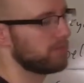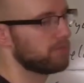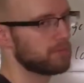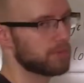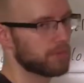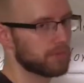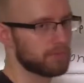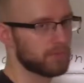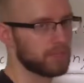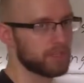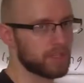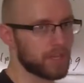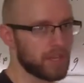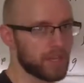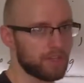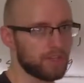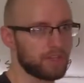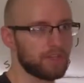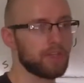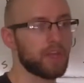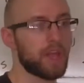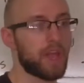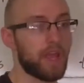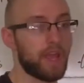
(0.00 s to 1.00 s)

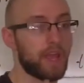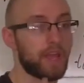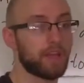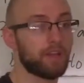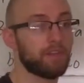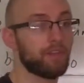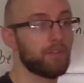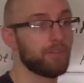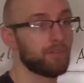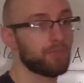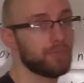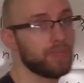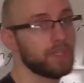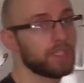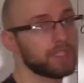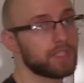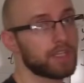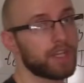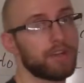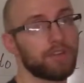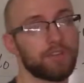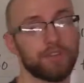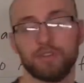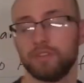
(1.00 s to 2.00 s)
permutation and 3
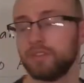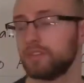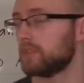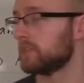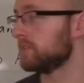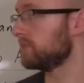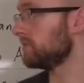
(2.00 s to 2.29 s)
cycles, because